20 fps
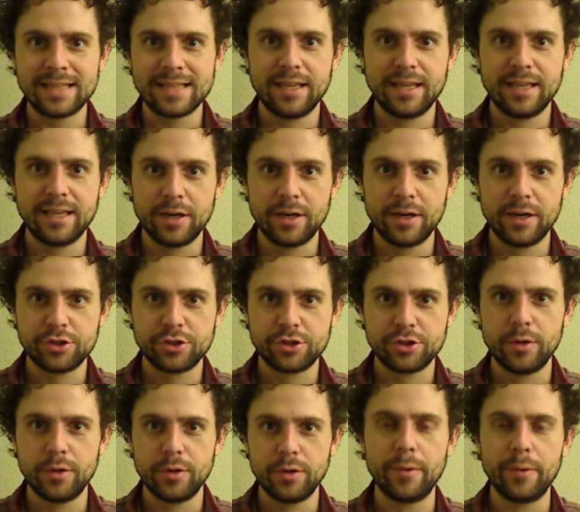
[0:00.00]
I wanted to show
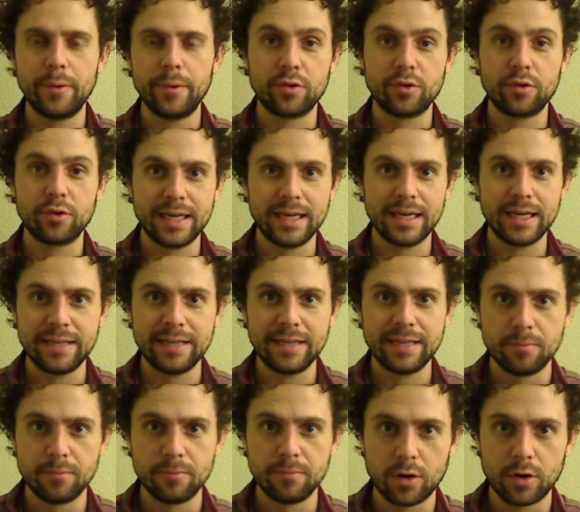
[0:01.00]
you how we create an even
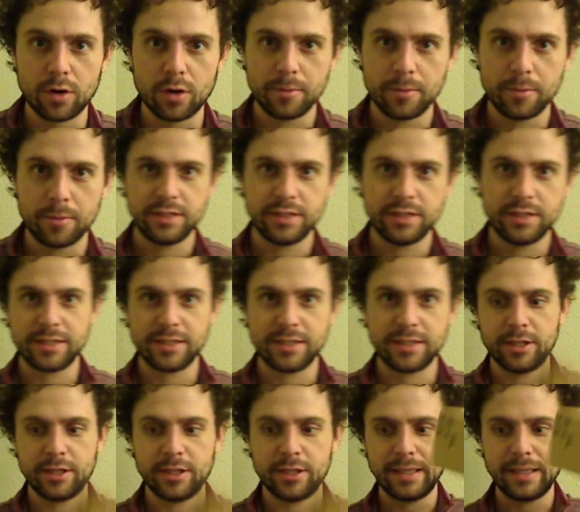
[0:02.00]
more immersive
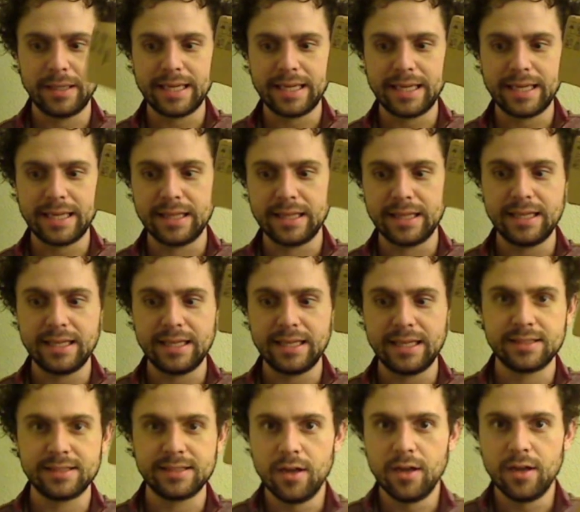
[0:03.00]
experience by taking
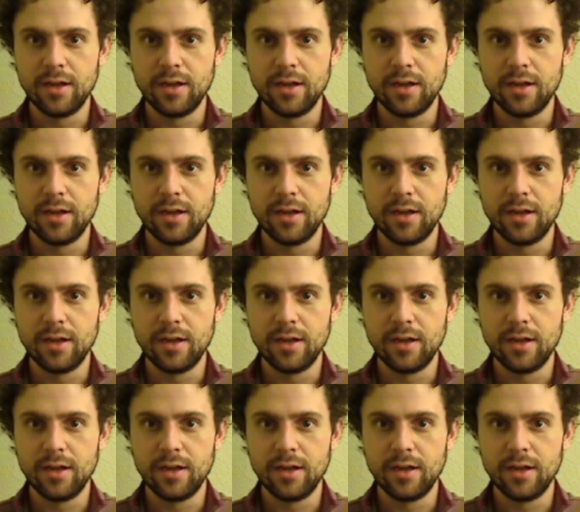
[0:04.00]
this